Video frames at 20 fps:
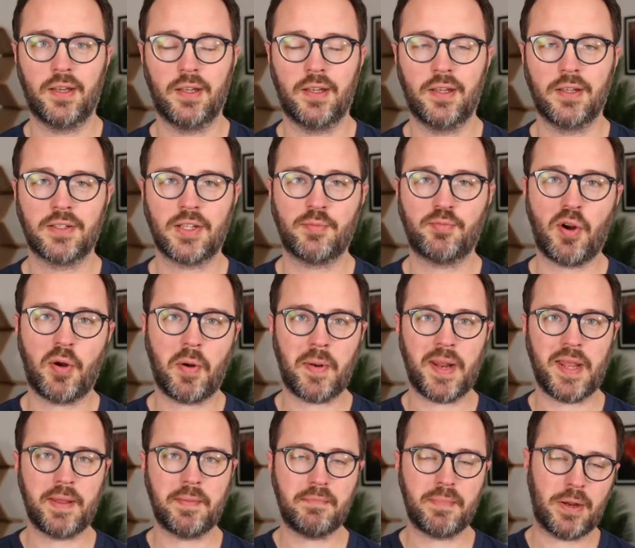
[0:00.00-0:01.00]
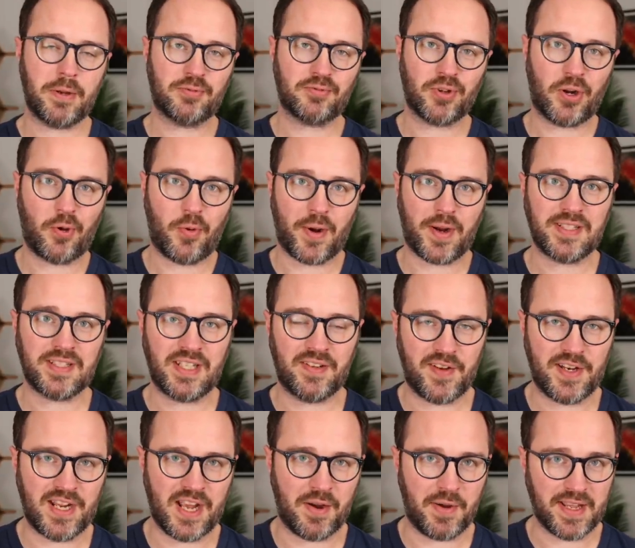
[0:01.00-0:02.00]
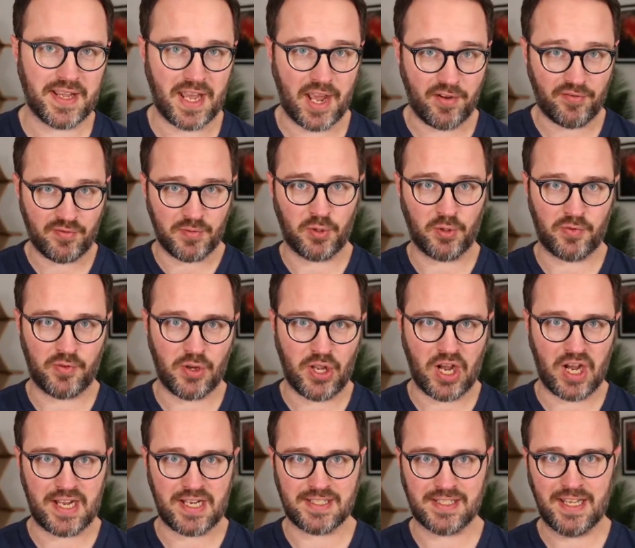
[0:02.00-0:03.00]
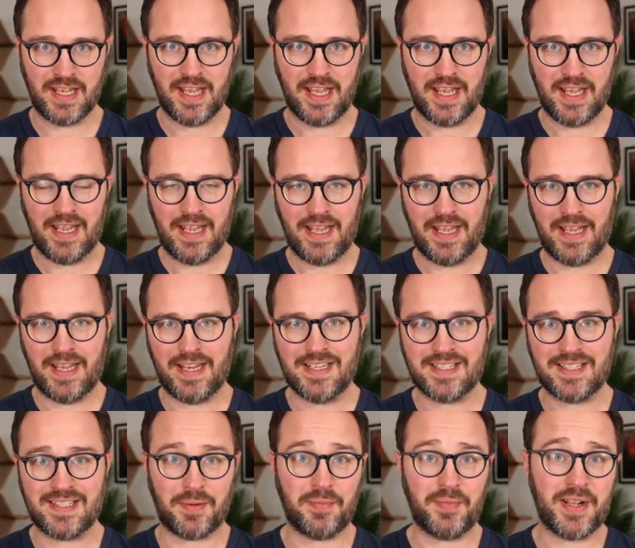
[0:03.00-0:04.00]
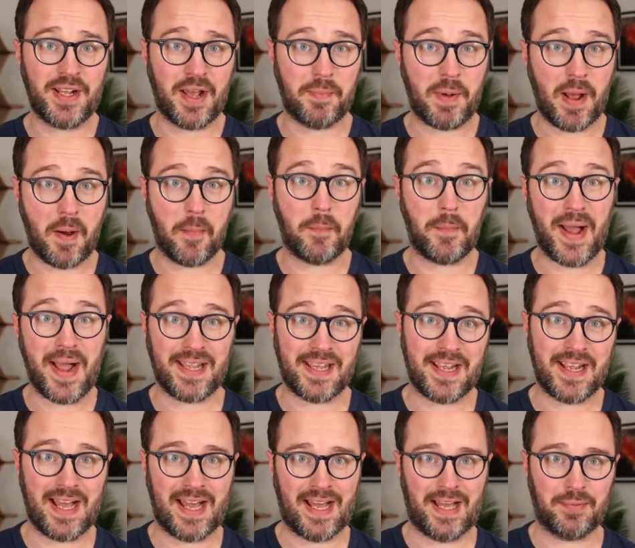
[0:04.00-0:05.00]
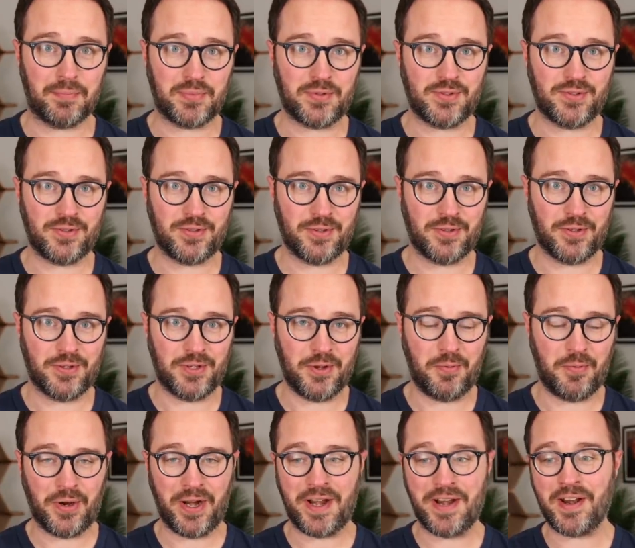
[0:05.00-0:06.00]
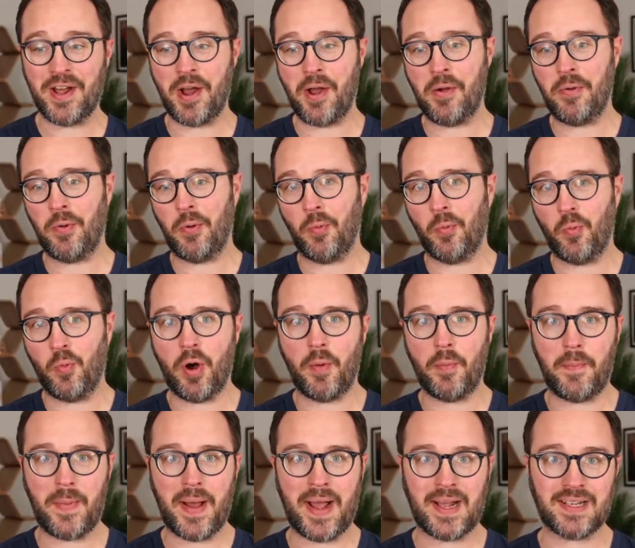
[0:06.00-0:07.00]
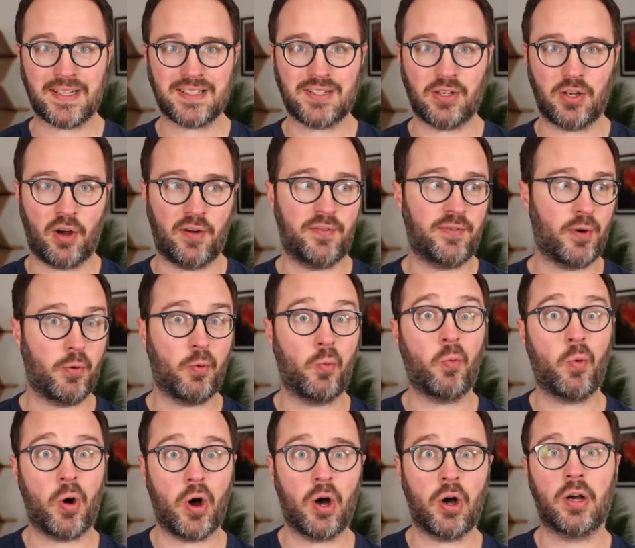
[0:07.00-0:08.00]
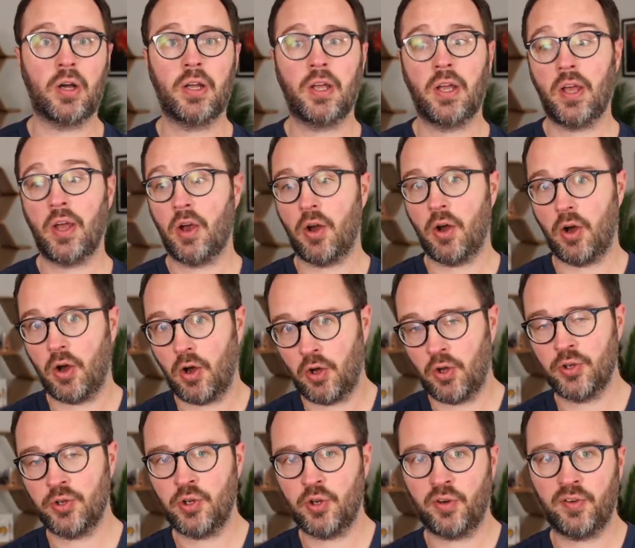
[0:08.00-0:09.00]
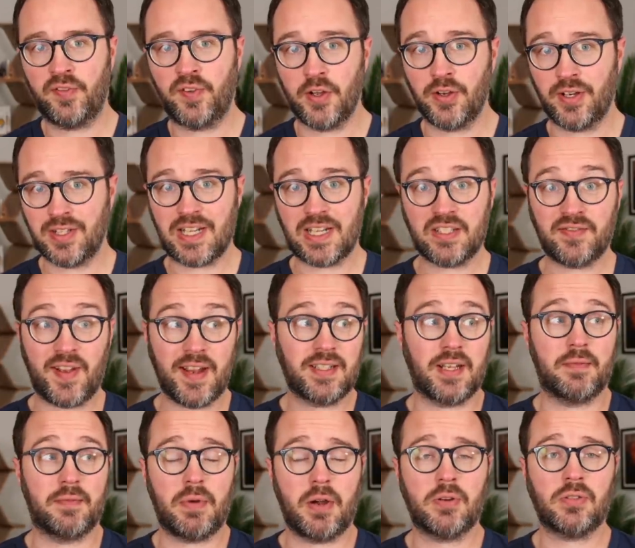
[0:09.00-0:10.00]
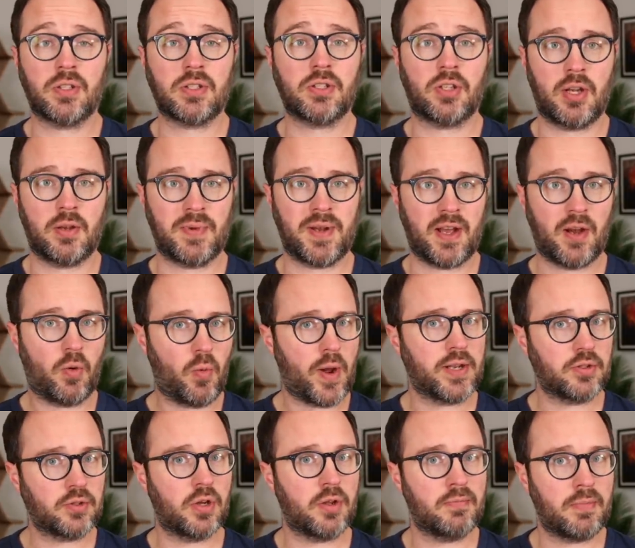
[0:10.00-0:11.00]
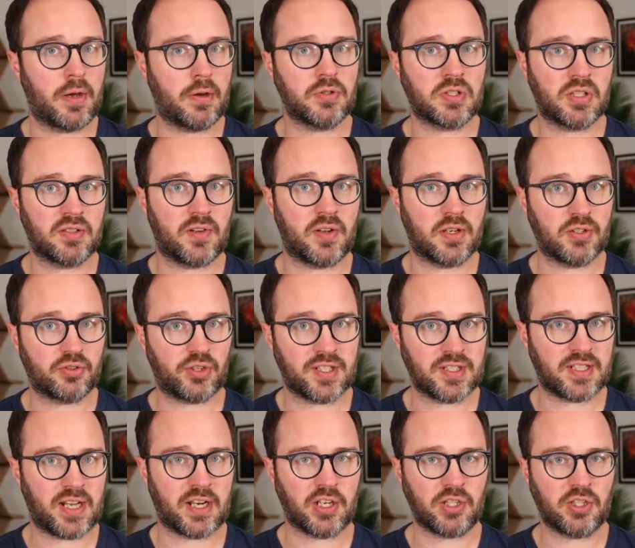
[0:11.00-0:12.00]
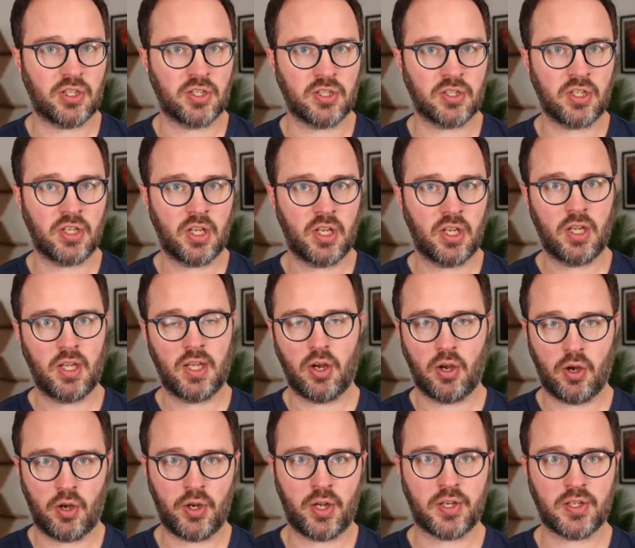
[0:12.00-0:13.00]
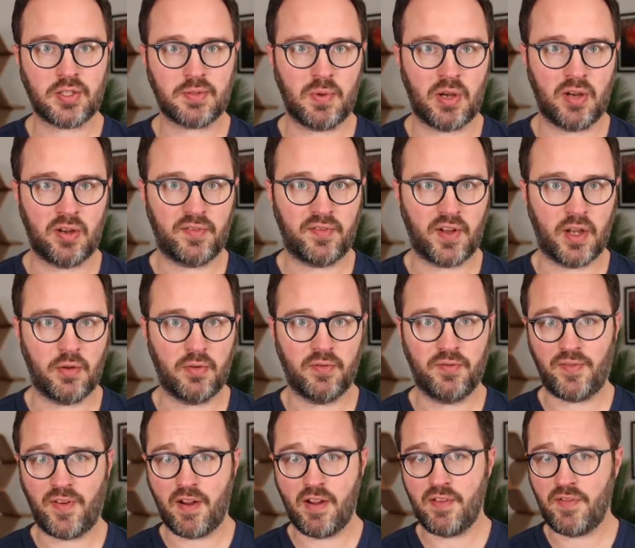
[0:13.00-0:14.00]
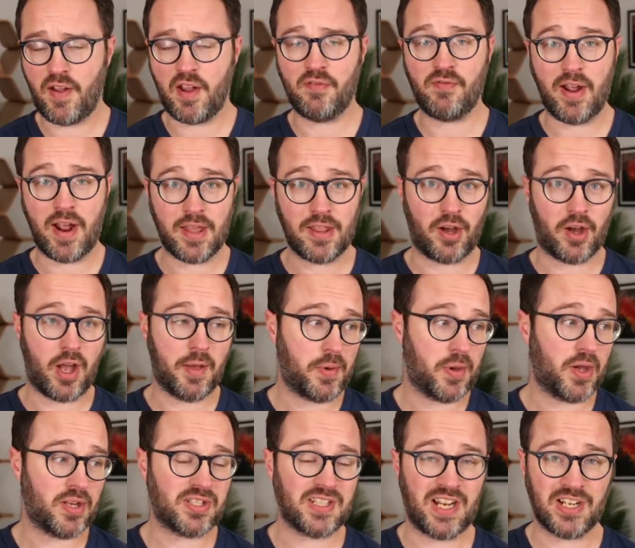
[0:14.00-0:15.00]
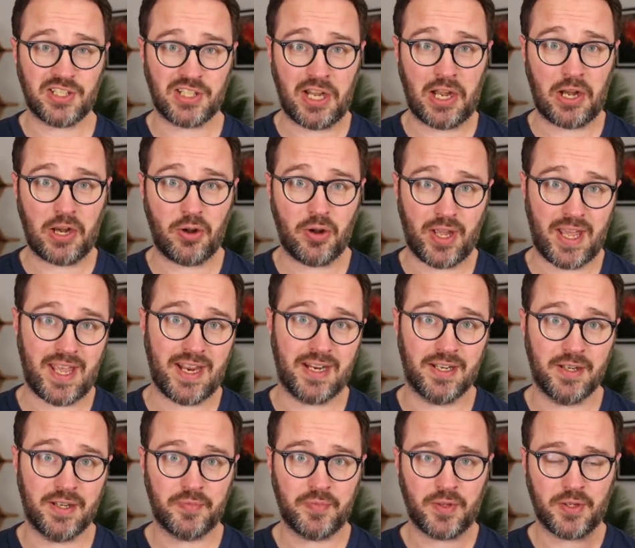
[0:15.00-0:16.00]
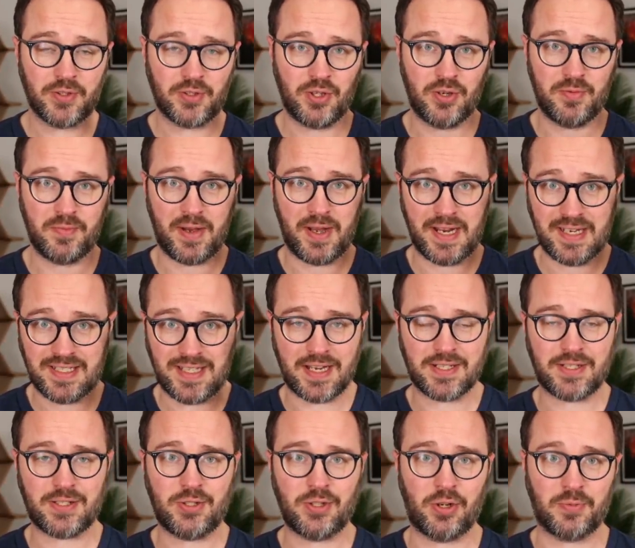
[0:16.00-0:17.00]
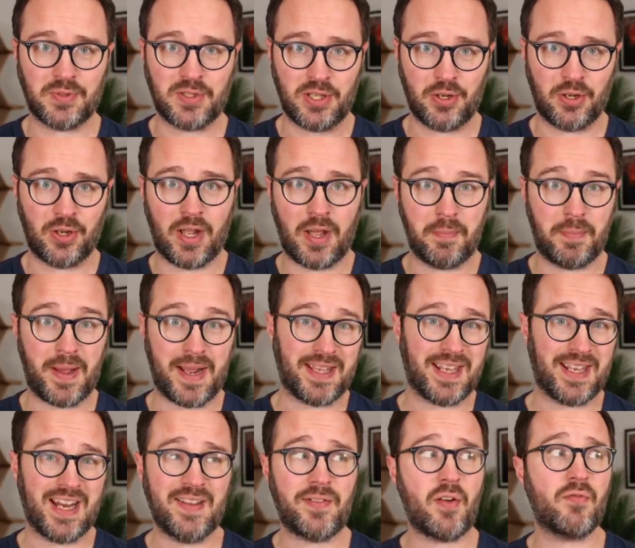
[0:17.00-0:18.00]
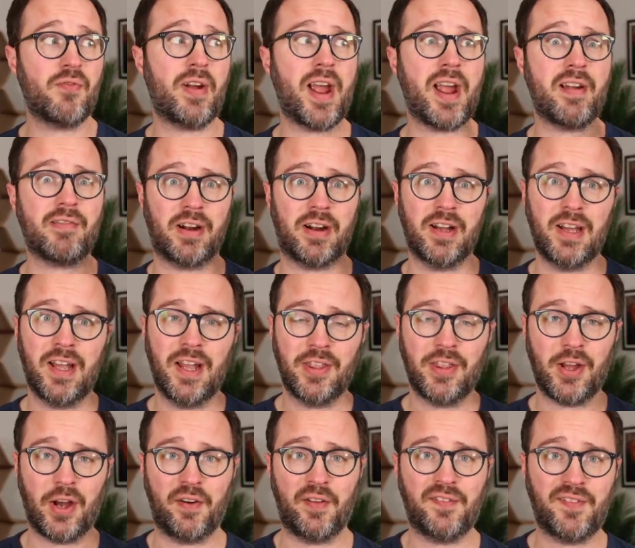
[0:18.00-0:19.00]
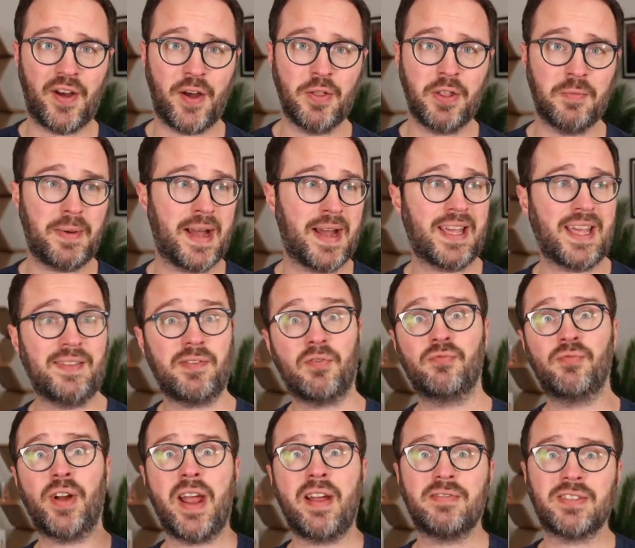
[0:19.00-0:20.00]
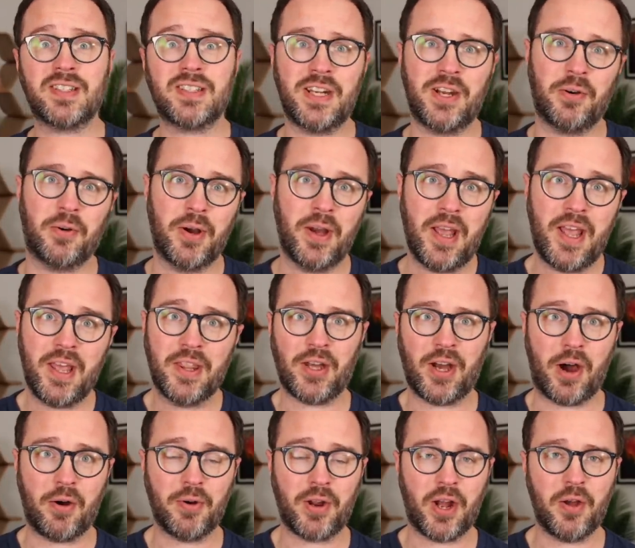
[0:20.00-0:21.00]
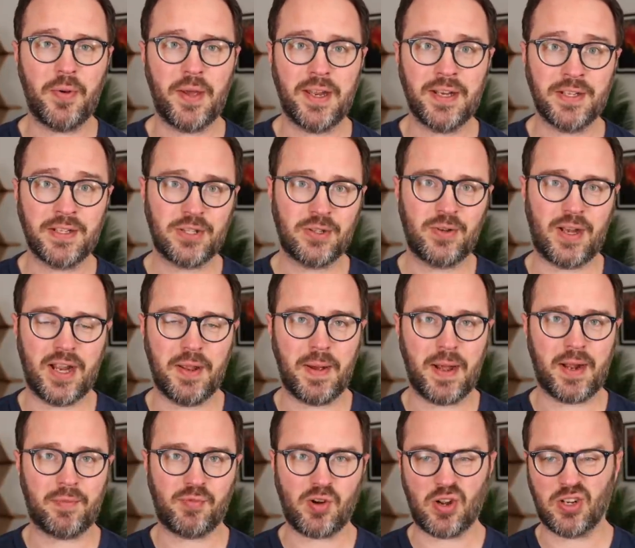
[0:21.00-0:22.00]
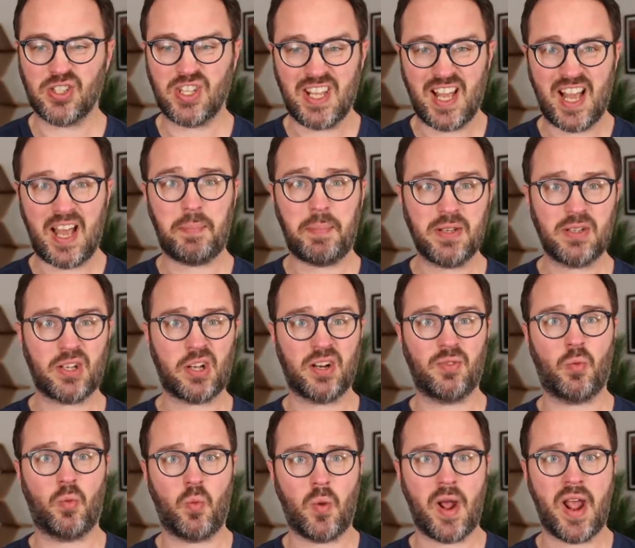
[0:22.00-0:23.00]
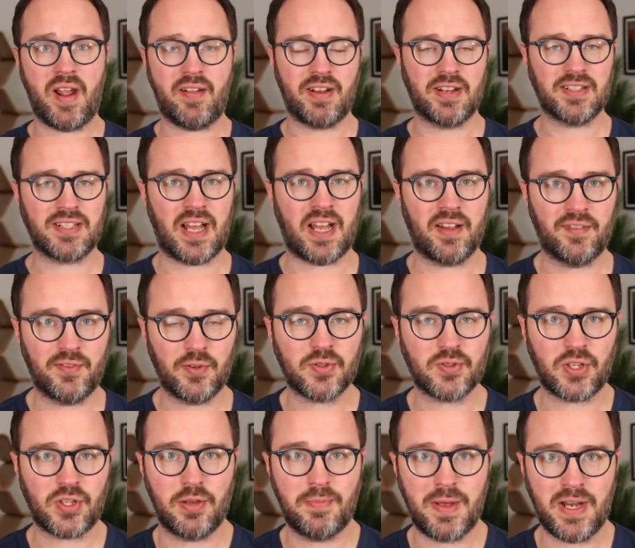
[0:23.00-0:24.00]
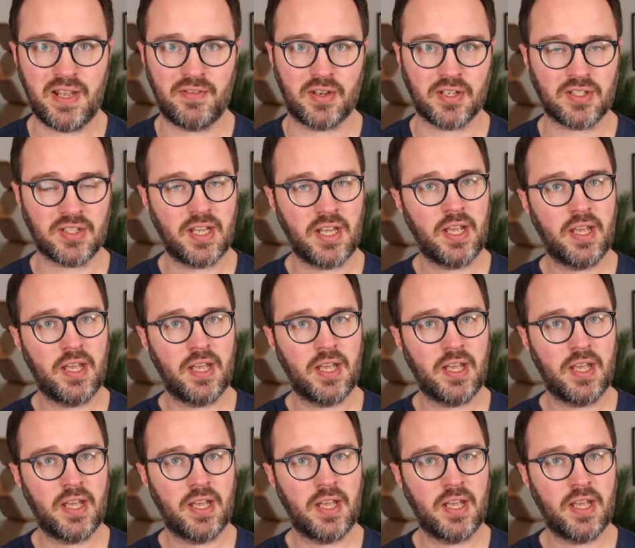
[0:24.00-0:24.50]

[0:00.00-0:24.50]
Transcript: So probably the most requested video I get from all of you guys is something about banking apps. You want to know what banks offer what on your phone. Because let's face it, most of the time now, we're doing most of our transactions on our smartphone. Very, very rare that I personally actually log in to my desktop to the online banking. Even rarer that I'll phone the bank. Even rarer still that I'll go into a bank branch. The app is kind of where it's at for so many of us.